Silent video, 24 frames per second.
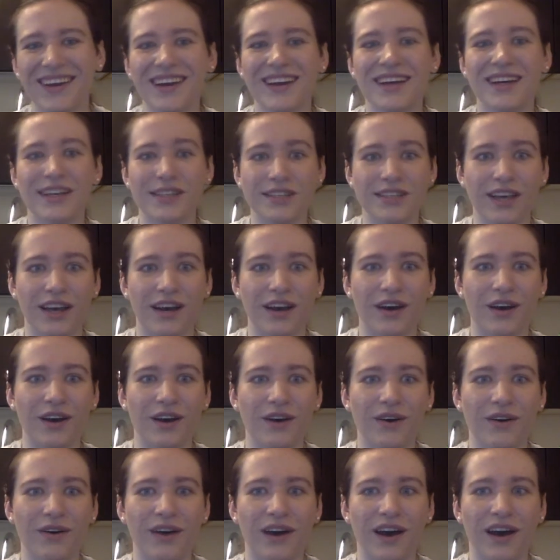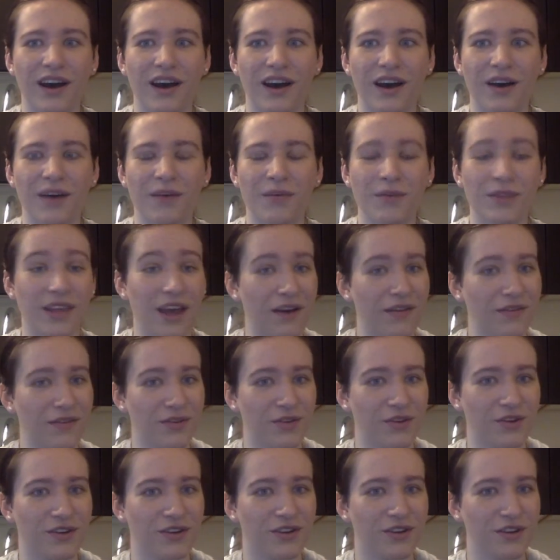So, without
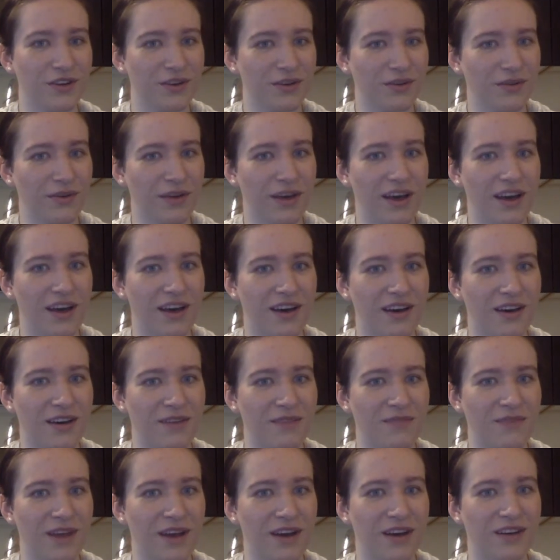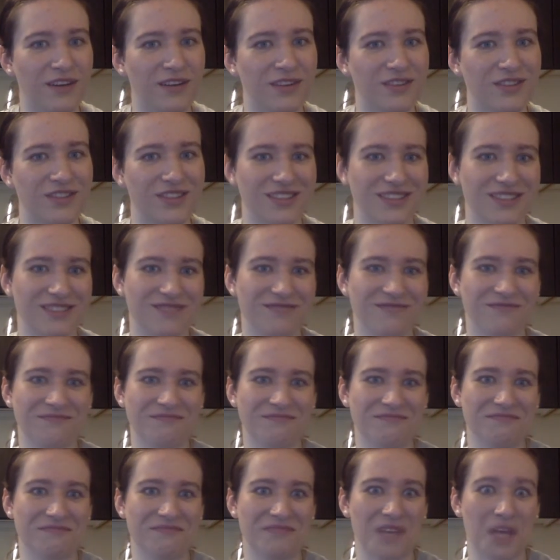further ado, I'll
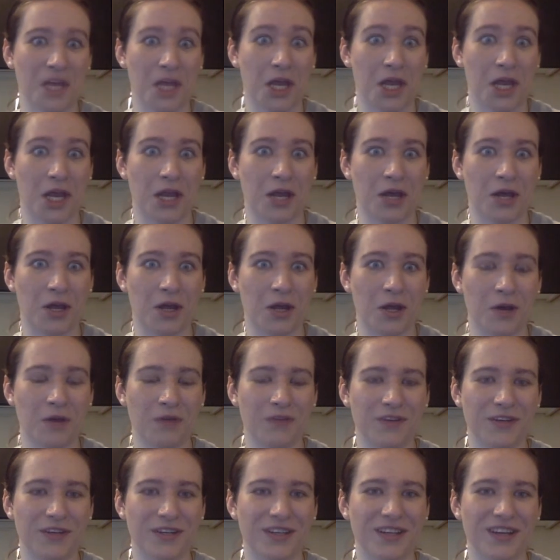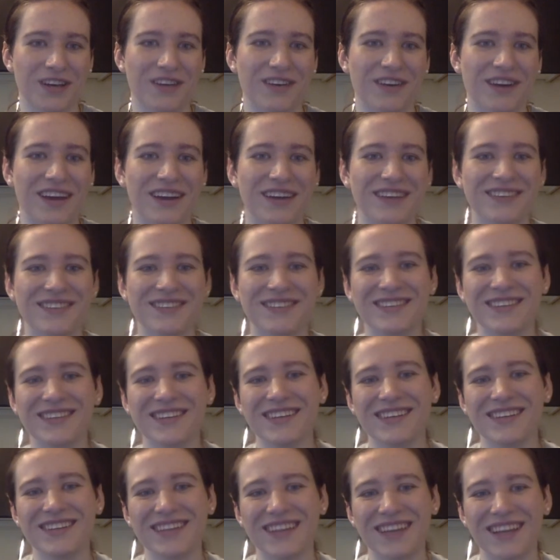just head on over. Alright.
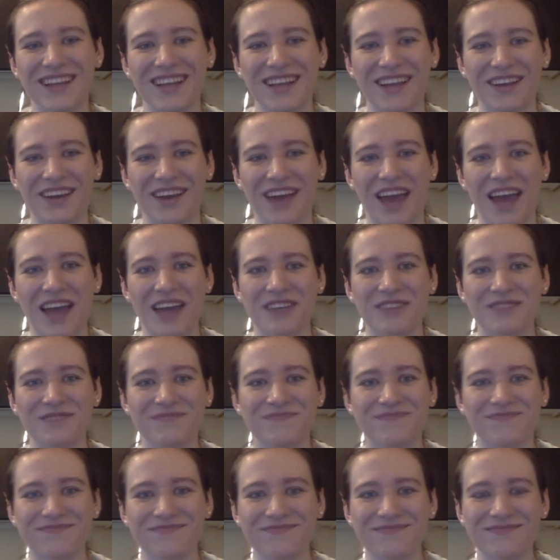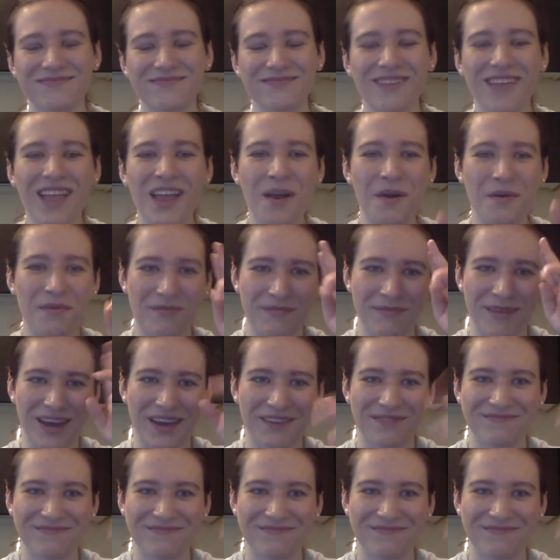See you later, guys. Bye.